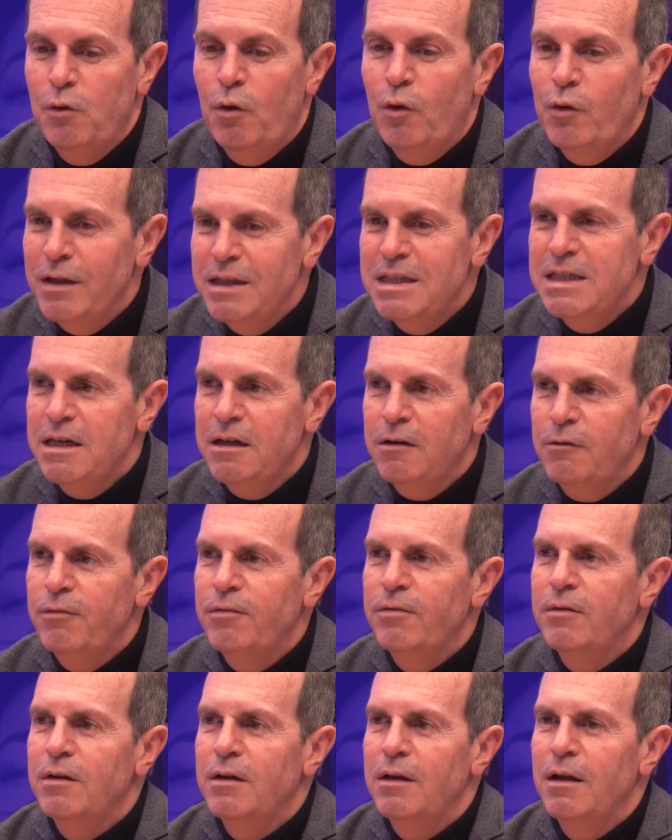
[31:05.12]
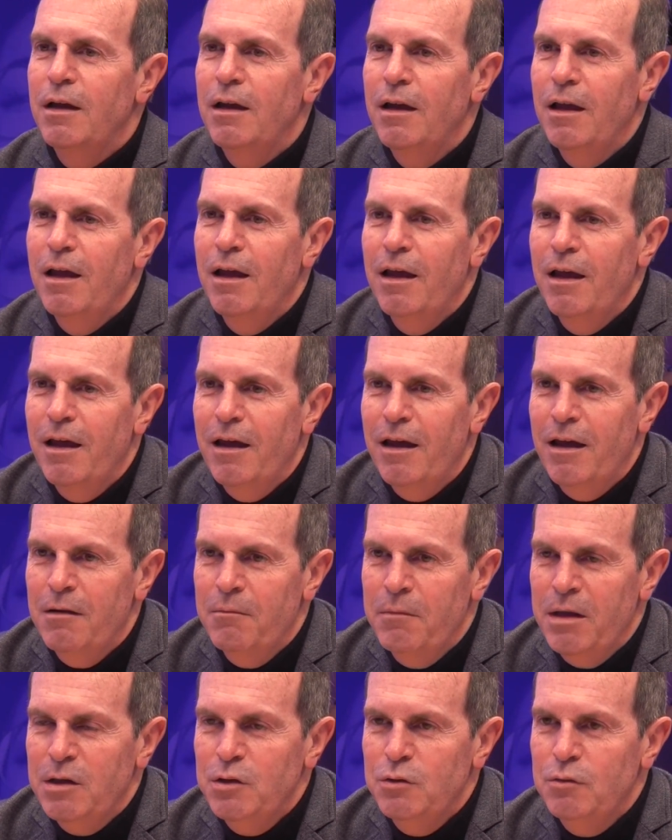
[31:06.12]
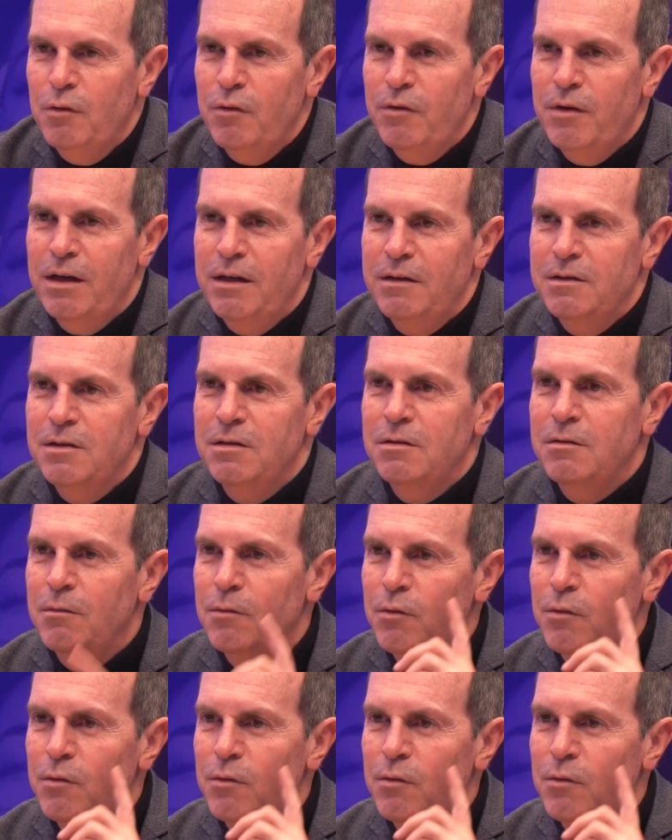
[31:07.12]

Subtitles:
on itself, and make sure that